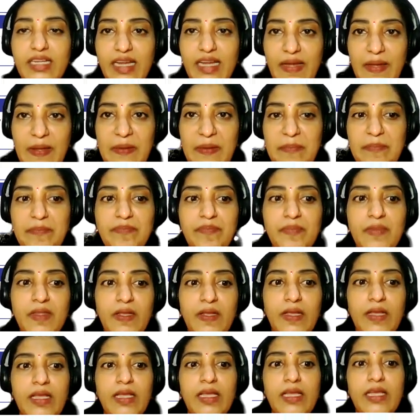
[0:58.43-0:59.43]
kind.
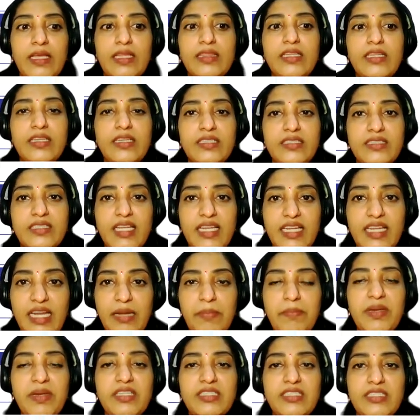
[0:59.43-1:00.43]
The
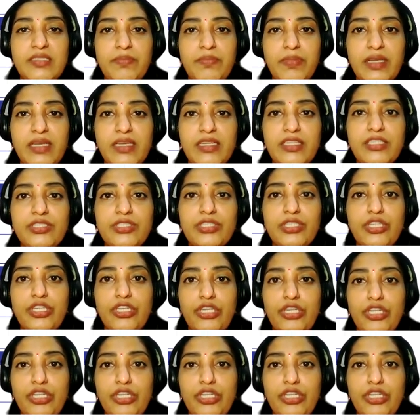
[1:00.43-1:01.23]
second principle is